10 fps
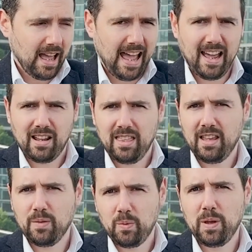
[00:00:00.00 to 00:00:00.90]
And I
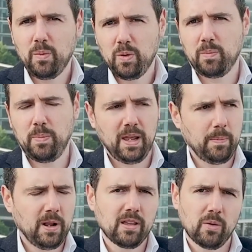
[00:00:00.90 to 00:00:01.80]
think we would be
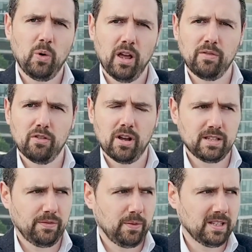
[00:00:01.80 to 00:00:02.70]
pulling the wool over your
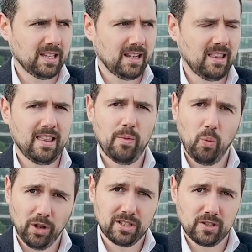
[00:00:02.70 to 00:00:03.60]
eyes if we said that there
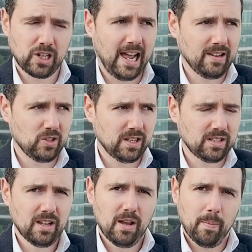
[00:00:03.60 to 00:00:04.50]
wasn't
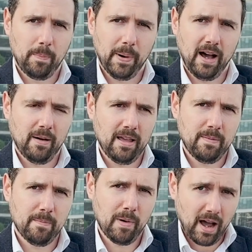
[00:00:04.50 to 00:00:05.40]
challenges. But
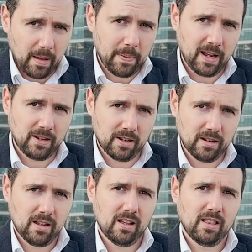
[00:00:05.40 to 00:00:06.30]
in my
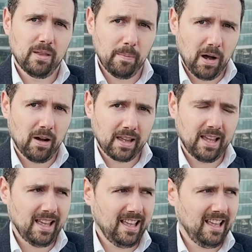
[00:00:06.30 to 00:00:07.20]
opinion, the
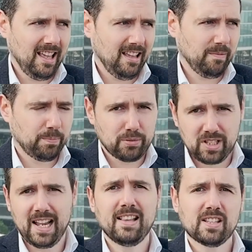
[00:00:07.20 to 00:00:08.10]
market
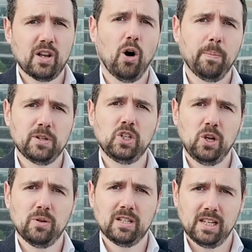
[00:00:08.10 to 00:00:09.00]
presents
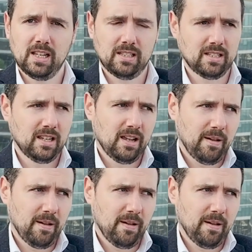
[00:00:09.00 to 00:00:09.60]
opportunities.